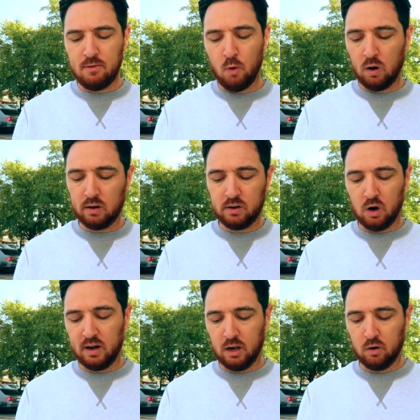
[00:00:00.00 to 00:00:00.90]
for
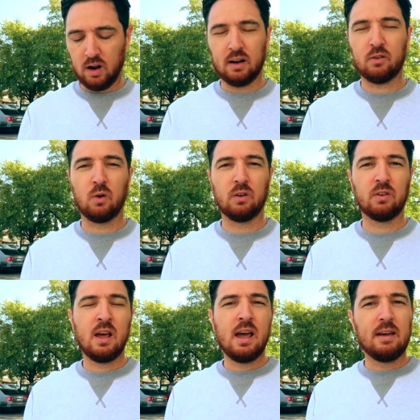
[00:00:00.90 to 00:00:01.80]
darting your
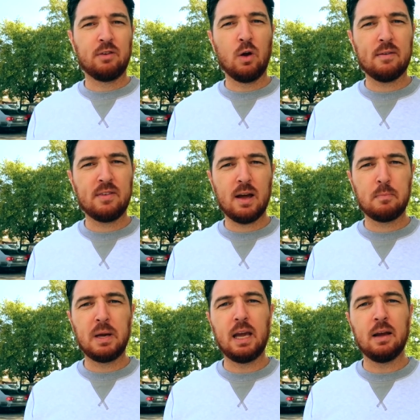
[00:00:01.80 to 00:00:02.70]
dinosaurs. If you have
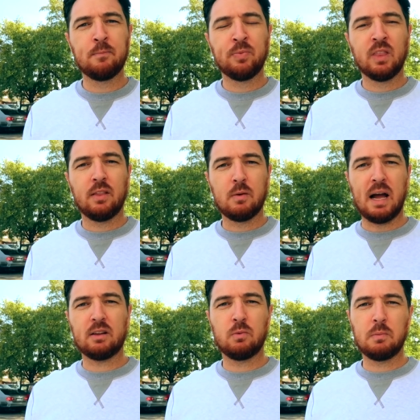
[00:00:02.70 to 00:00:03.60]
VIP, the
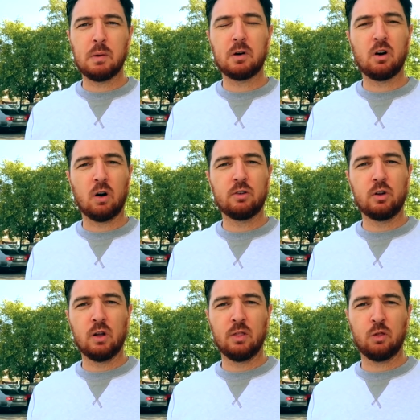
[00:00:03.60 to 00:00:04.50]
maximum number of
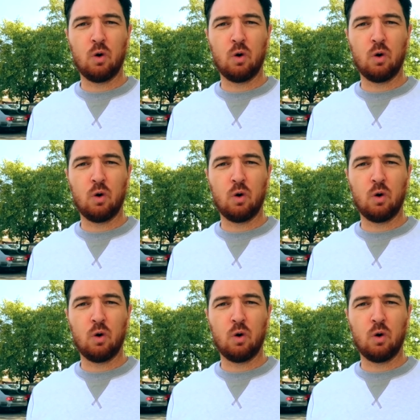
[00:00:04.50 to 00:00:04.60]
darts you can